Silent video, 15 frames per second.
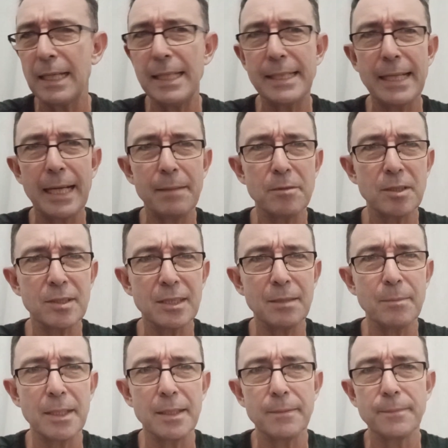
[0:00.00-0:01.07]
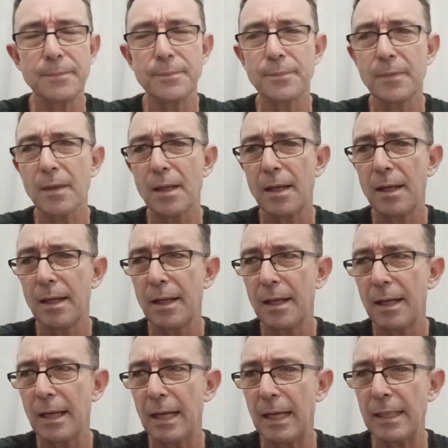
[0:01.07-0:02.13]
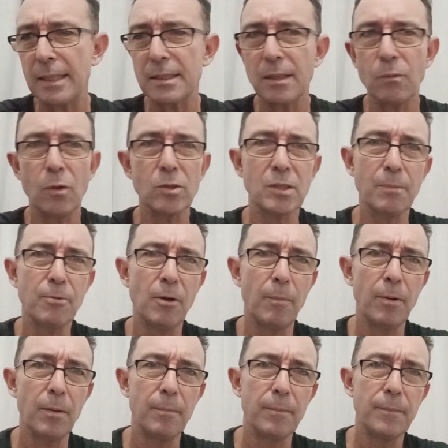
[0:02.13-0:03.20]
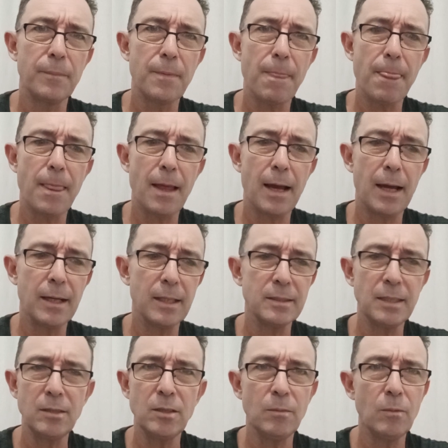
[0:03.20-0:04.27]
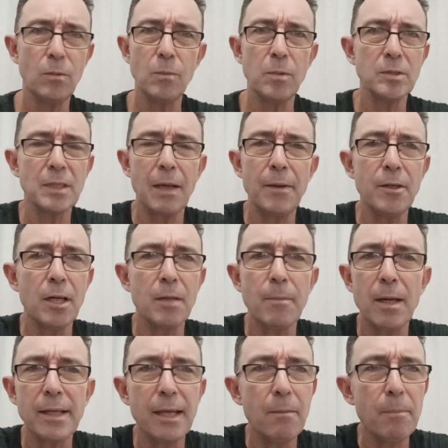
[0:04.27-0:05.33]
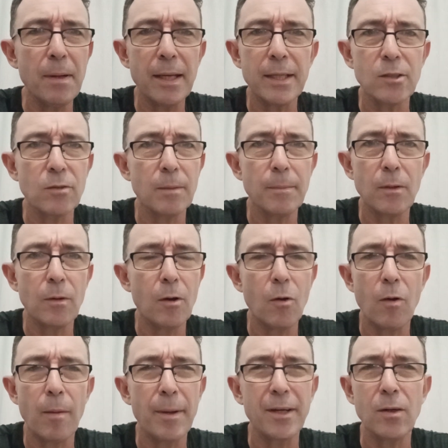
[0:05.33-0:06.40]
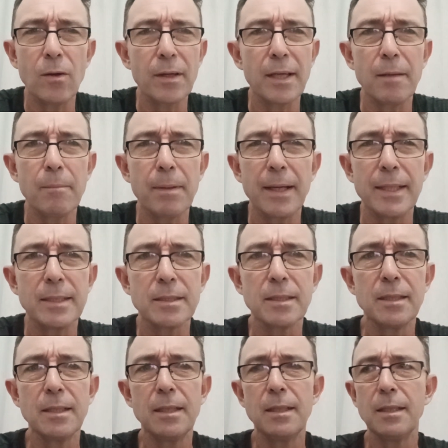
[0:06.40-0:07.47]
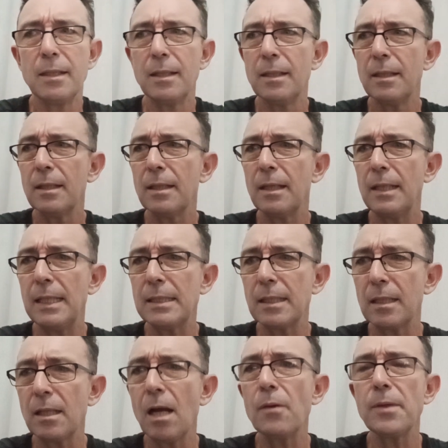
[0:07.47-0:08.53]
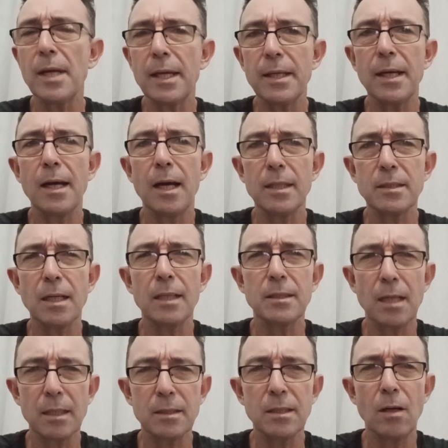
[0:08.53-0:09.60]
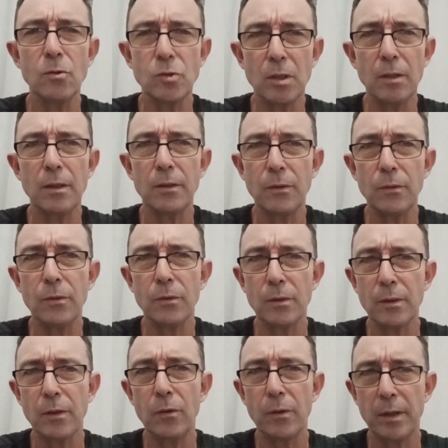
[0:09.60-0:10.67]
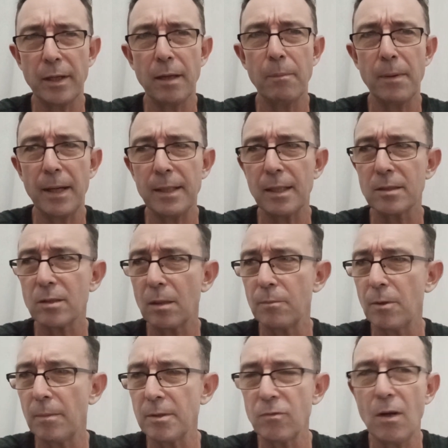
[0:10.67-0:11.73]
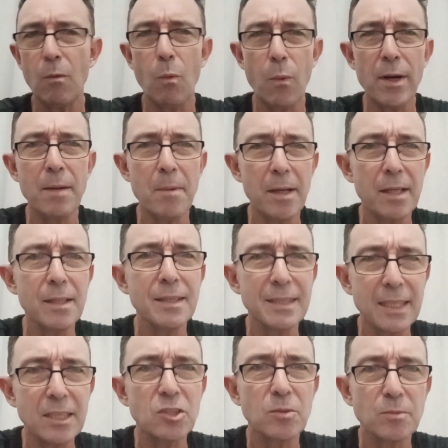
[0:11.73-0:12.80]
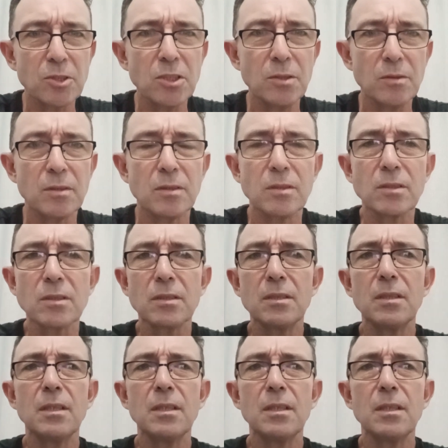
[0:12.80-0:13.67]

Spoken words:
he came to see me. And he said, what's the problem? And I said to him, well, what's going on? Am I getting paid or am I not getting paid? And he said, no, yeah, I told you, you're going to get paid, that's no problem. I said, right, well, when am I going to teach some students?